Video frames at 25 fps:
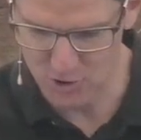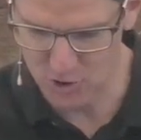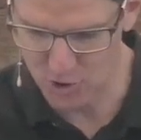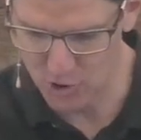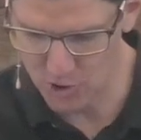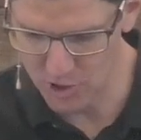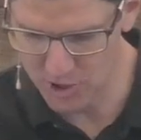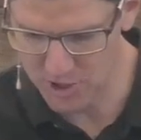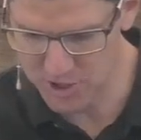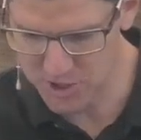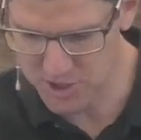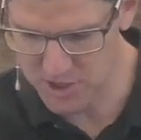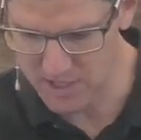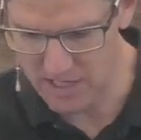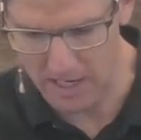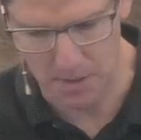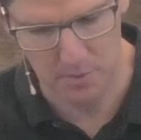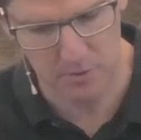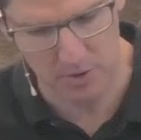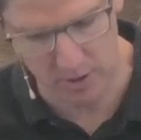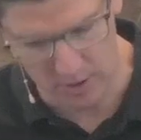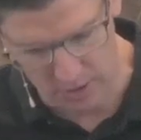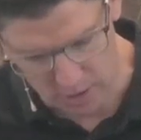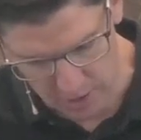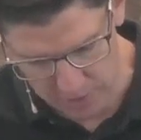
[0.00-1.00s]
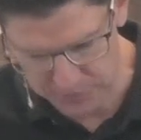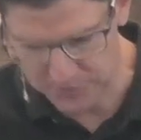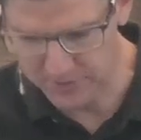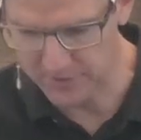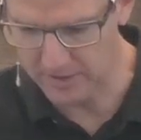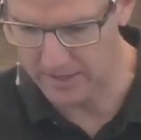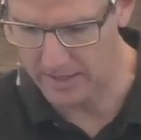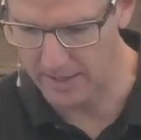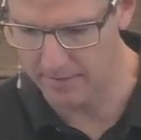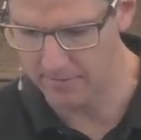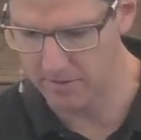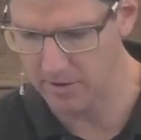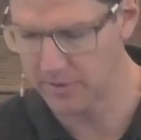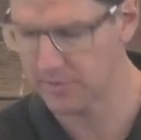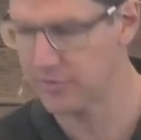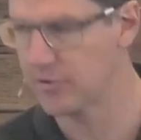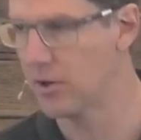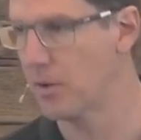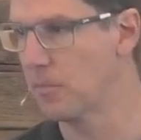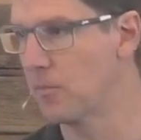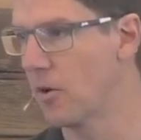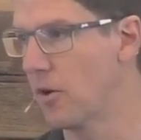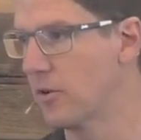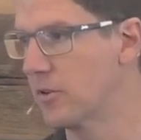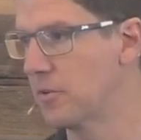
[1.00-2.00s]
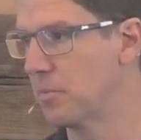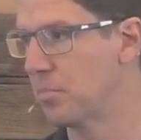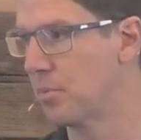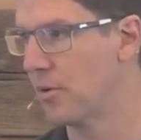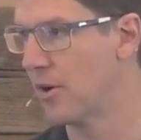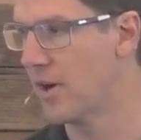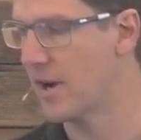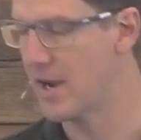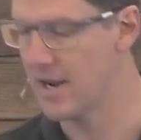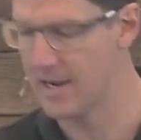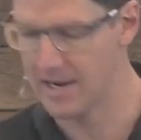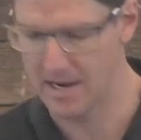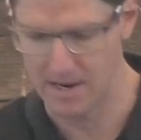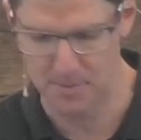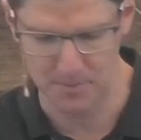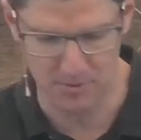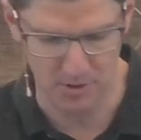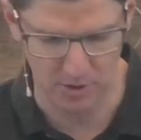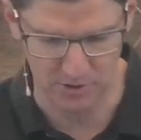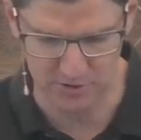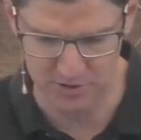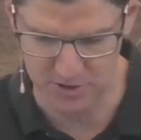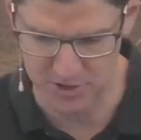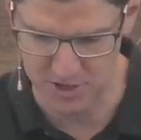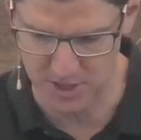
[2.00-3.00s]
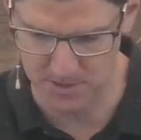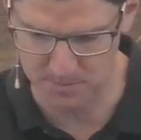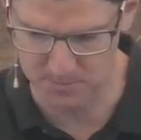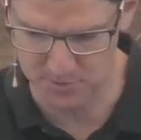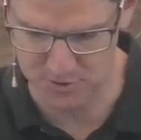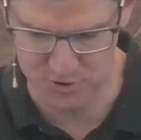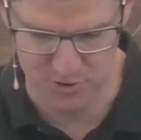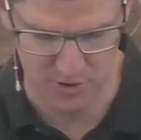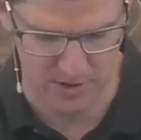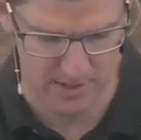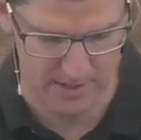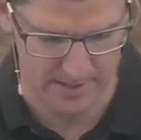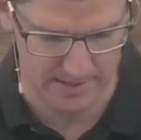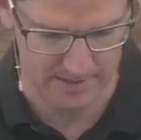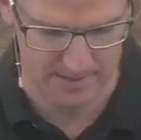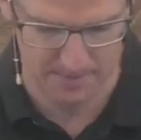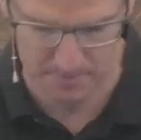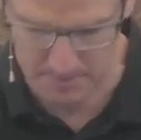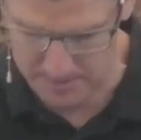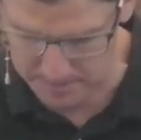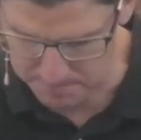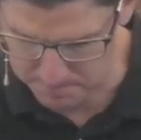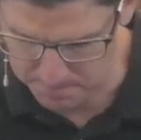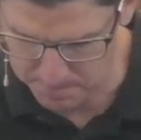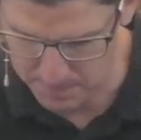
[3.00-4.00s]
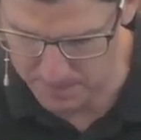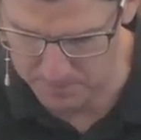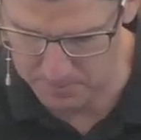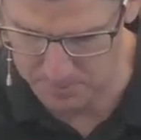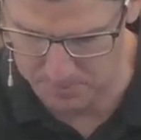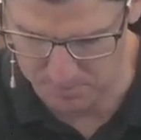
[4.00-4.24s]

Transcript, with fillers: church. Uh, we've got lots to cover, so I'm going to pray and we're going to jump straight in. Let me, let